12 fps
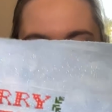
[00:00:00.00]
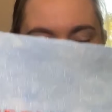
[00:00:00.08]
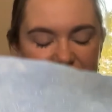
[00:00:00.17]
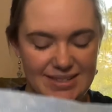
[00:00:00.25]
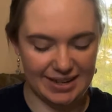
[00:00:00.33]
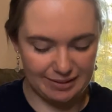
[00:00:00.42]

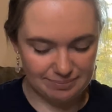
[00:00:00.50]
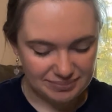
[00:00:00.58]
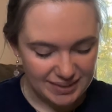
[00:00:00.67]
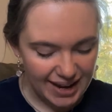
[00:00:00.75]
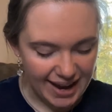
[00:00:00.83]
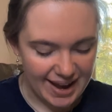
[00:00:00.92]
So
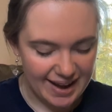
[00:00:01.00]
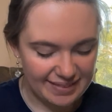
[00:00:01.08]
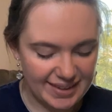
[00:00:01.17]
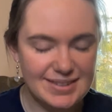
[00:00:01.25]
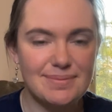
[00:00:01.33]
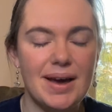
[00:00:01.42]
yeah,
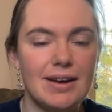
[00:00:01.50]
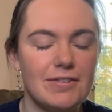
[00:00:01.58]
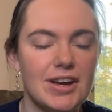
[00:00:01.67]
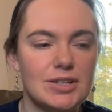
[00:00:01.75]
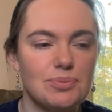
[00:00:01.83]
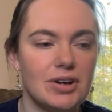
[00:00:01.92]
that's my
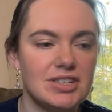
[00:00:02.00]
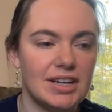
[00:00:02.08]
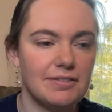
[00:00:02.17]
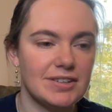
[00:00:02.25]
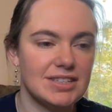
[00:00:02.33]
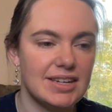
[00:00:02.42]
first project
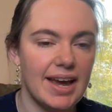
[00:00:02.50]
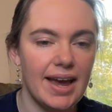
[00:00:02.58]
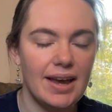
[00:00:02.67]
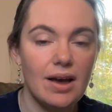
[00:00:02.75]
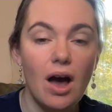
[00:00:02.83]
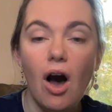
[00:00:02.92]
for
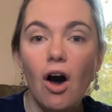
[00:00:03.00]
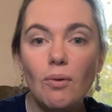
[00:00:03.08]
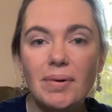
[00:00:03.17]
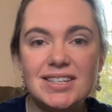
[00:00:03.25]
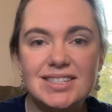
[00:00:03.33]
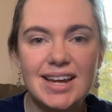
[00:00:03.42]
today. Oh,
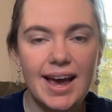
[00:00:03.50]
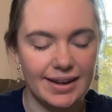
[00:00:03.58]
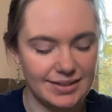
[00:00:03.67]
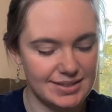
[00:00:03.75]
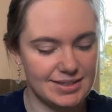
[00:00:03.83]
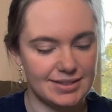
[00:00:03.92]
my
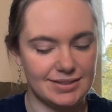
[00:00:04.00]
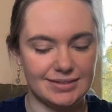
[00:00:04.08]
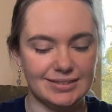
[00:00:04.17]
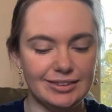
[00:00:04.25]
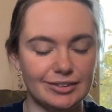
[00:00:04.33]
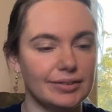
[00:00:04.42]
stats.
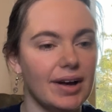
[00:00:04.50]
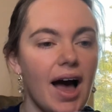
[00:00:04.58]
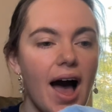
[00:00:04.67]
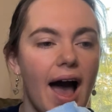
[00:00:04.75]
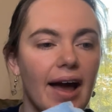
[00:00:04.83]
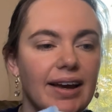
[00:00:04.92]
Oh,
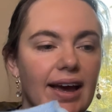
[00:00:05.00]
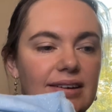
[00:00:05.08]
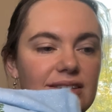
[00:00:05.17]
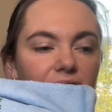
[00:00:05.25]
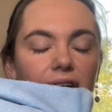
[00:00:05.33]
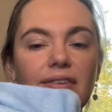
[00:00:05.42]
okay,
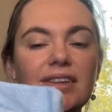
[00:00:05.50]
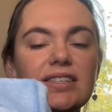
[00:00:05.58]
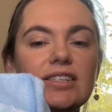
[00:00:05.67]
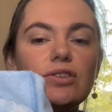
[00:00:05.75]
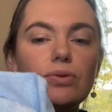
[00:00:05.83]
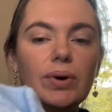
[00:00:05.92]
so this
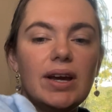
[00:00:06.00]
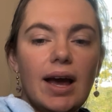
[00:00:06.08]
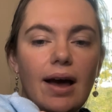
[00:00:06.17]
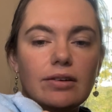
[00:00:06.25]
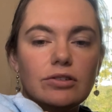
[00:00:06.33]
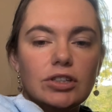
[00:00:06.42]
is
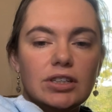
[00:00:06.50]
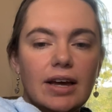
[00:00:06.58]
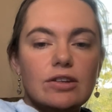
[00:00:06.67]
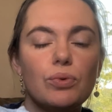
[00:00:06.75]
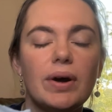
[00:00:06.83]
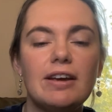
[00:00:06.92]

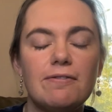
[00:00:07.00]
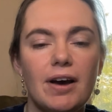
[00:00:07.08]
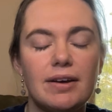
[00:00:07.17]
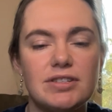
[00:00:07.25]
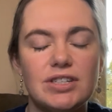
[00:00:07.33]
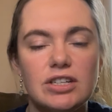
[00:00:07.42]

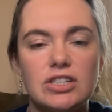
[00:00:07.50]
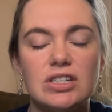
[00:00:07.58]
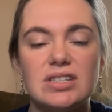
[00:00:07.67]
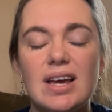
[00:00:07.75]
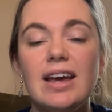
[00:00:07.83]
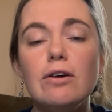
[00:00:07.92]
325
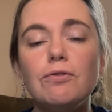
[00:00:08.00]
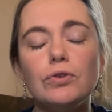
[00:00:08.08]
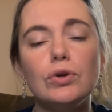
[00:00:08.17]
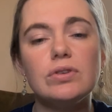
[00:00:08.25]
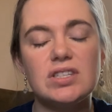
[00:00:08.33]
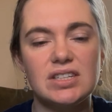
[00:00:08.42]
stitches if
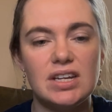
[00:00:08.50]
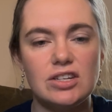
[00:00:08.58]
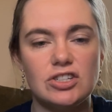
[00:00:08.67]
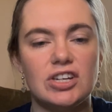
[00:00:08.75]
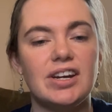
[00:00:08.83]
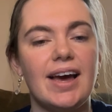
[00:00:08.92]
you
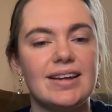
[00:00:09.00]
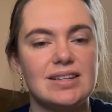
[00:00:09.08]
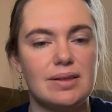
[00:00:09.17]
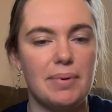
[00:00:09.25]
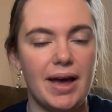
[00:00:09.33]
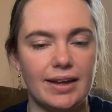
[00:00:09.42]
stitch it as
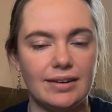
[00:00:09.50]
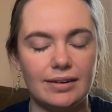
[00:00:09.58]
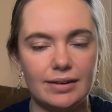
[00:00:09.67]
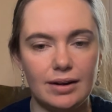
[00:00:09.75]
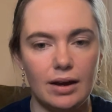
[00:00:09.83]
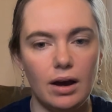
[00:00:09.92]
the
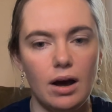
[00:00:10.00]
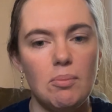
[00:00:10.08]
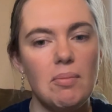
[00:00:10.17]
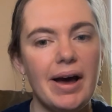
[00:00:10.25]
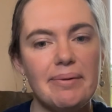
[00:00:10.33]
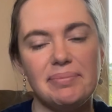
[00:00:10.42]
pattern.
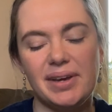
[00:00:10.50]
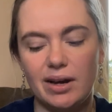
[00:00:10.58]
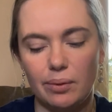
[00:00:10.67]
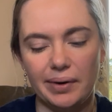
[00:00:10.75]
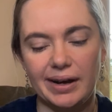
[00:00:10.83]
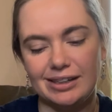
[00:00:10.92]
My bigger
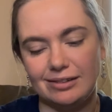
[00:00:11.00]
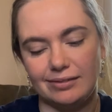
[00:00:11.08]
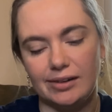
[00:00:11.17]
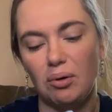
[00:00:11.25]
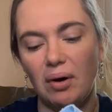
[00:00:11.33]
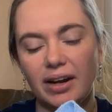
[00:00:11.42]
one,
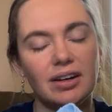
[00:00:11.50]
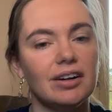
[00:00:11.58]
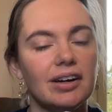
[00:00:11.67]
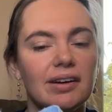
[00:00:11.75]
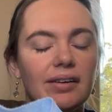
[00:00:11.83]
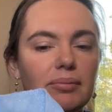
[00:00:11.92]
oh, I don't
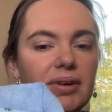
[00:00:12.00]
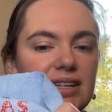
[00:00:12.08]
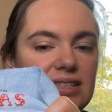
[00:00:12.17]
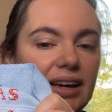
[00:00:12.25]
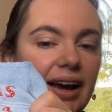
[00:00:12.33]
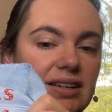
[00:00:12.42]
know, I'm
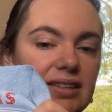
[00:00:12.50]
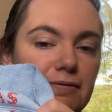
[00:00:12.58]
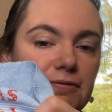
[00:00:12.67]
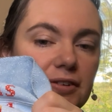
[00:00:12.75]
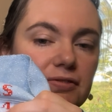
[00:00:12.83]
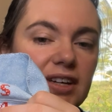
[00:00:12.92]
guessing it has like
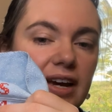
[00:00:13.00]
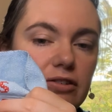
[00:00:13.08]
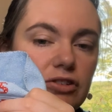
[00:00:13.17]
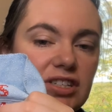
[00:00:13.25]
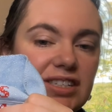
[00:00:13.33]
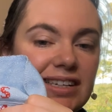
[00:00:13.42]
50
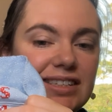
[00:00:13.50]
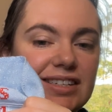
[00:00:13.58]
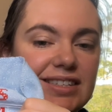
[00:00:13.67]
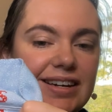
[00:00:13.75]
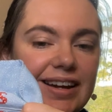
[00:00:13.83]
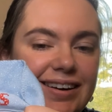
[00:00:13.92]
extra
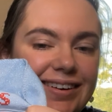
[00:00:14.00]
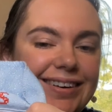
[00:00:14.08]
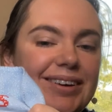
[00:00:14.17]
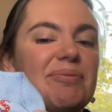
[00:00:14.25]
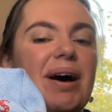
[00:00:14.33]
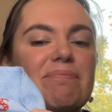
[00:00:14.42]
stitches in it.
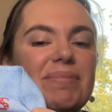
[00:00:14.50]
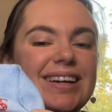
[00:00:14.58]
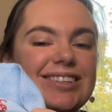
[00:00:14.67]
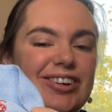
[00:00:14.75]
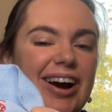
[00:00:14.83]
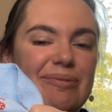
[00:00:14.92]
My big
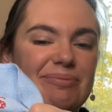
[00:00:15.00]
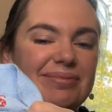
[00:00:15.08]
drum.